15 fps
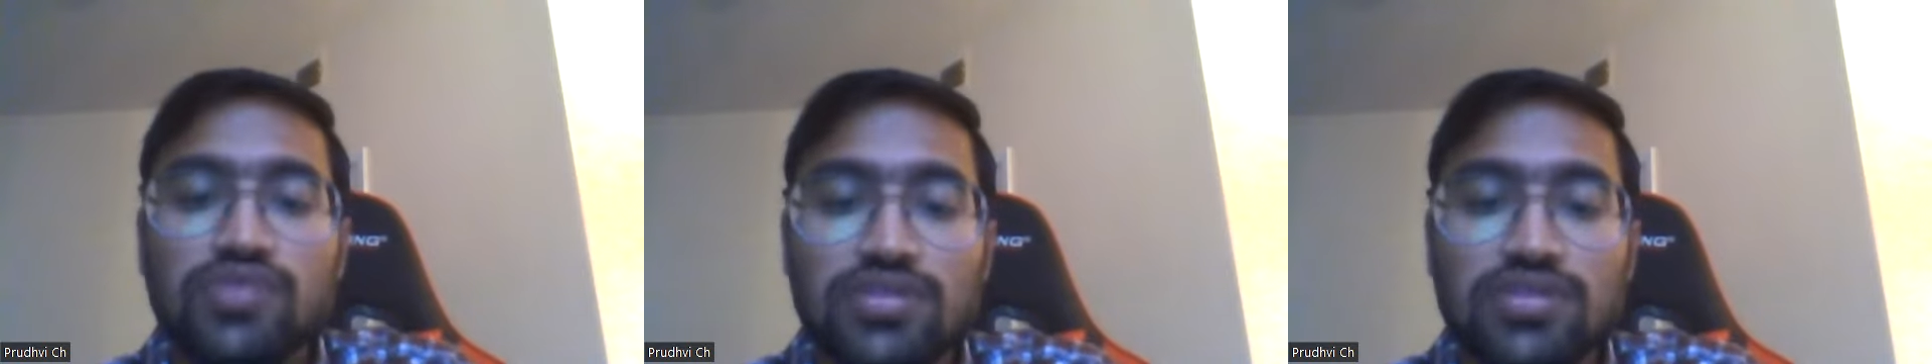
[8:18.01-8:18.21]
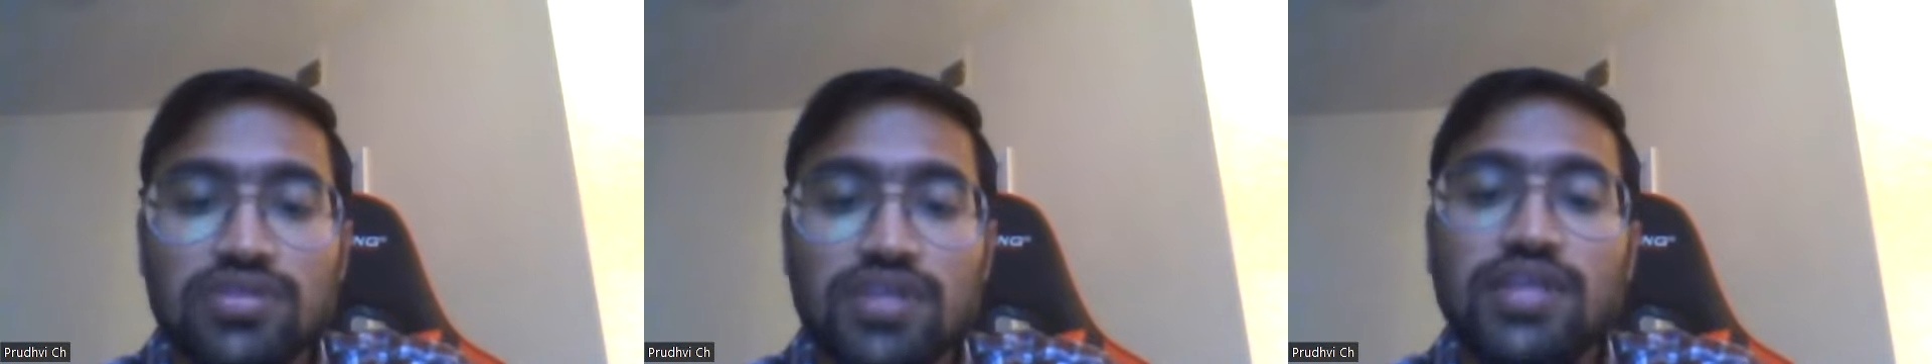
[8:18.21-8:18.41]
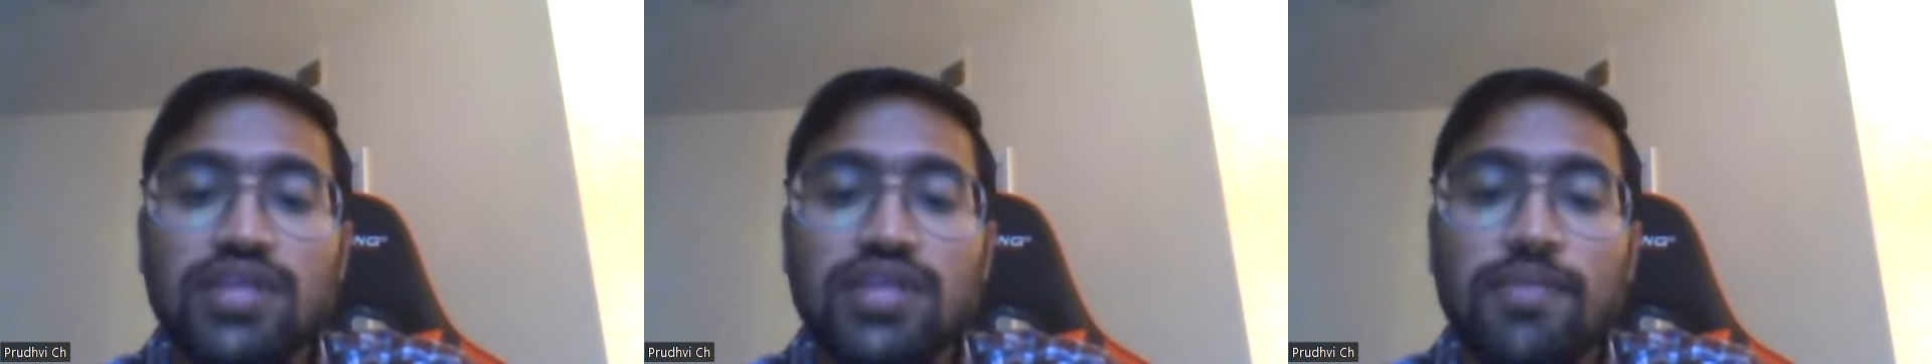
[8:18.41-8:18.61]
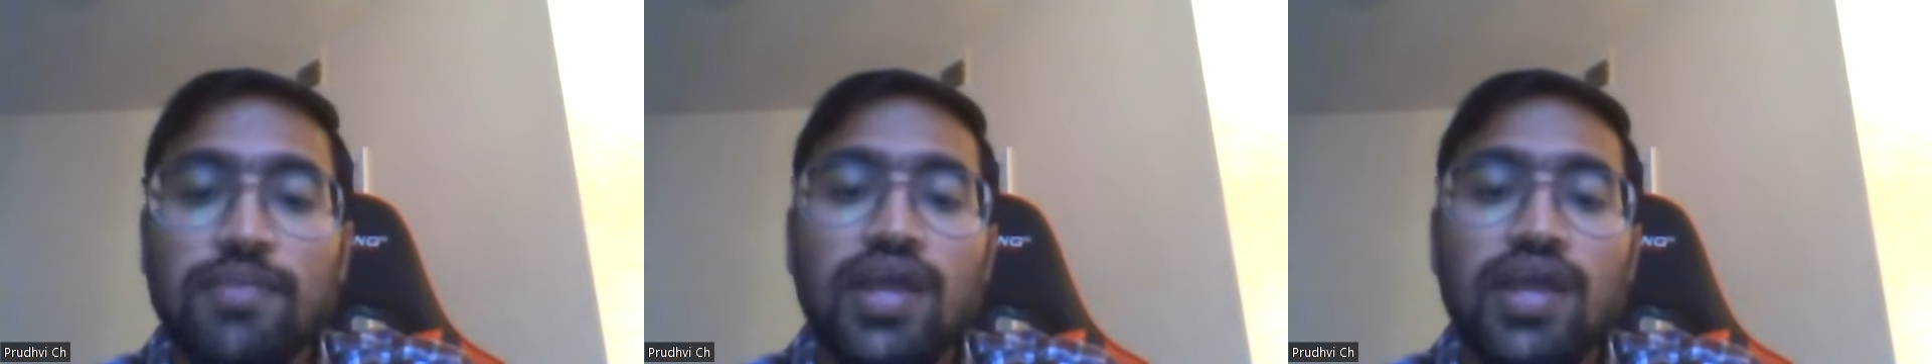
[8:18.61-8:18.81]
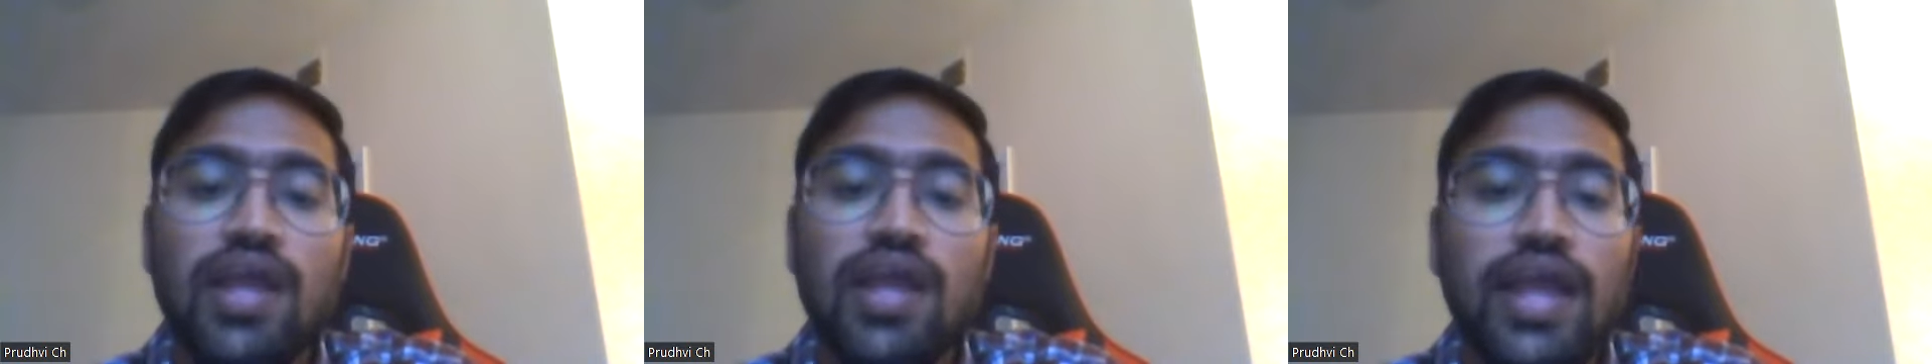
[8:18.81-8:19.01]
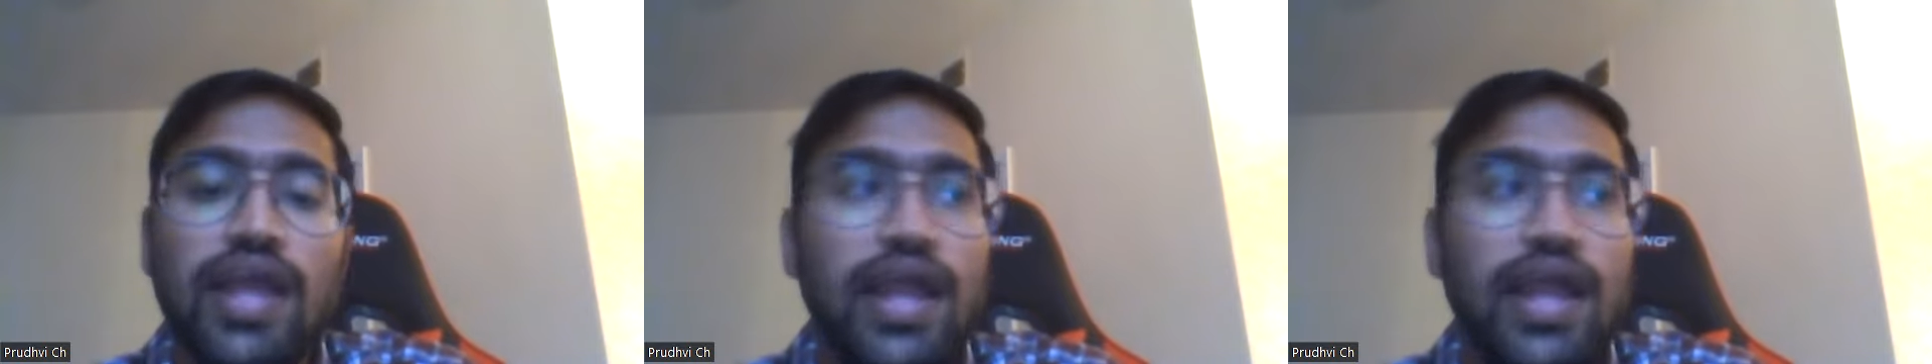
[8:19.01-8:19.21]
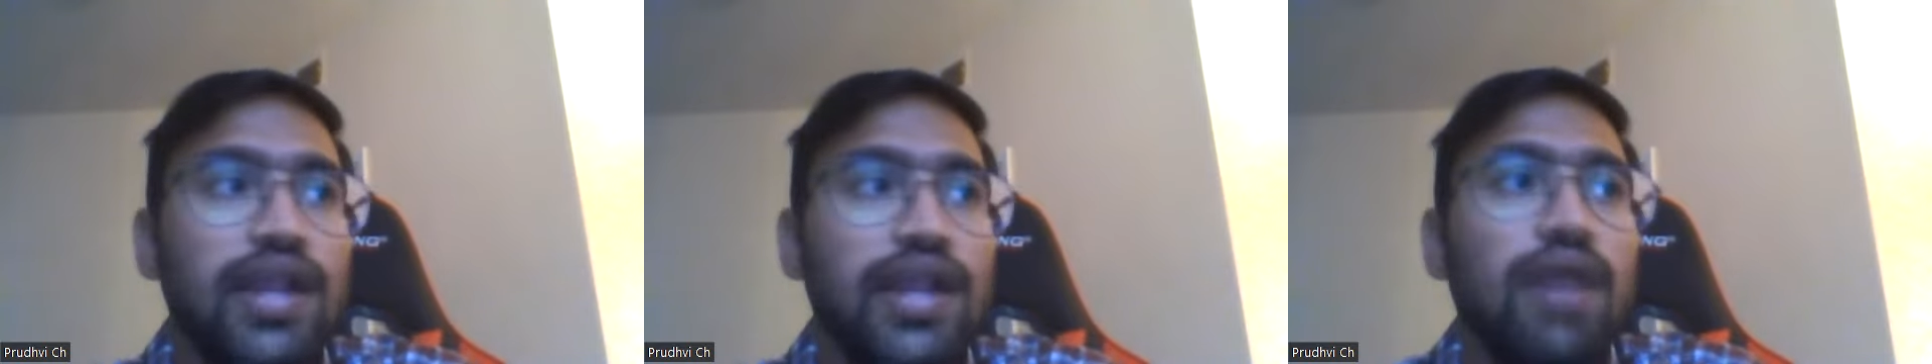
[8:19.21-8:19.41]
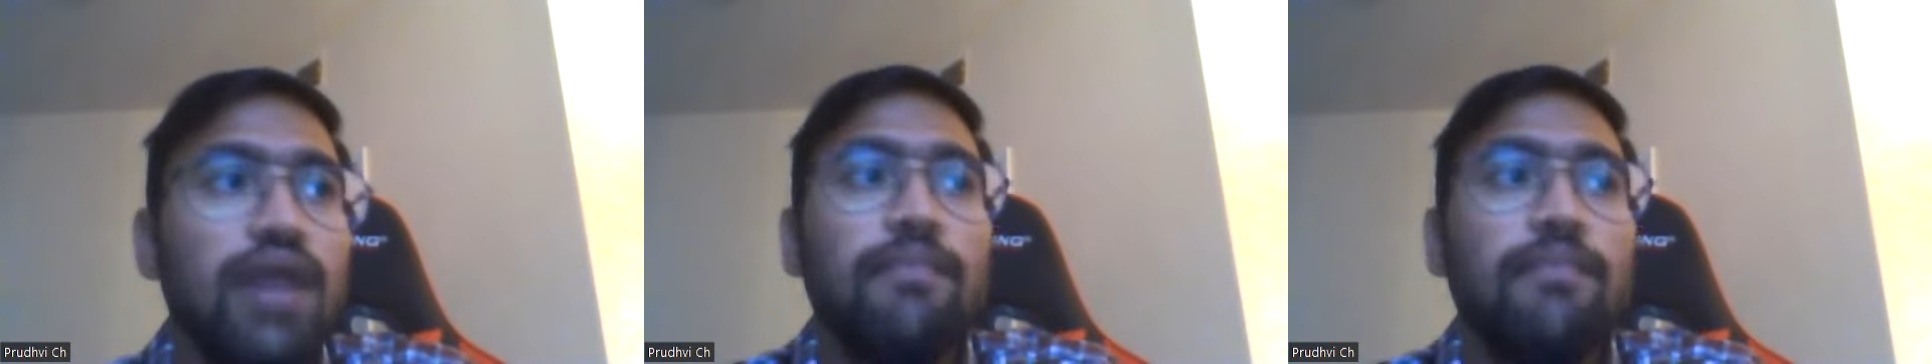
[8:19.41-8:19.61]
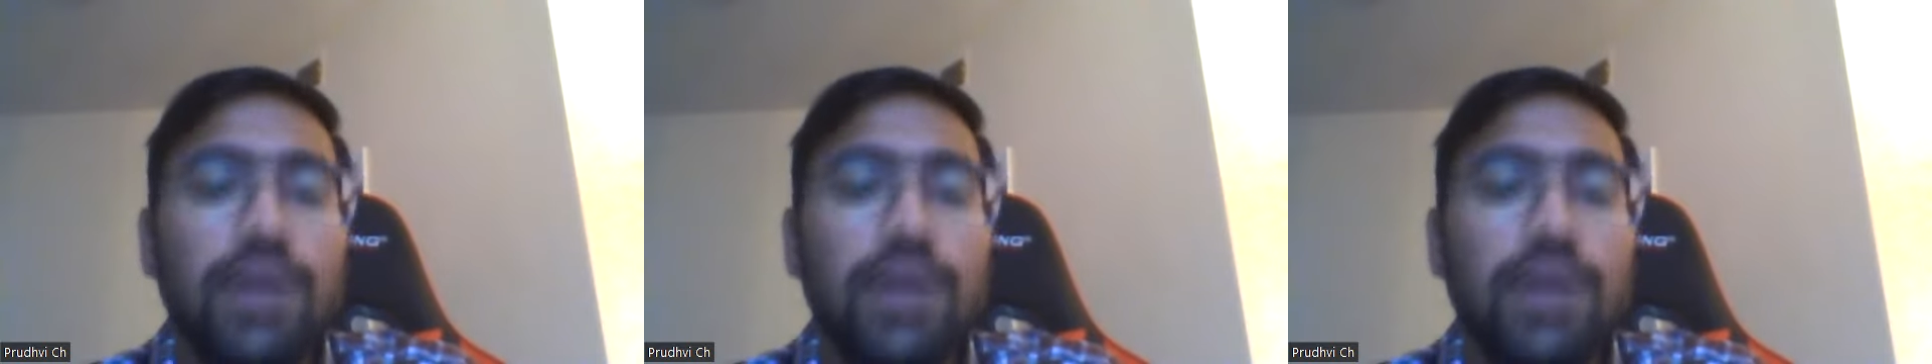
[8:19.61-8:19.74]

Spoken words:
that they may end up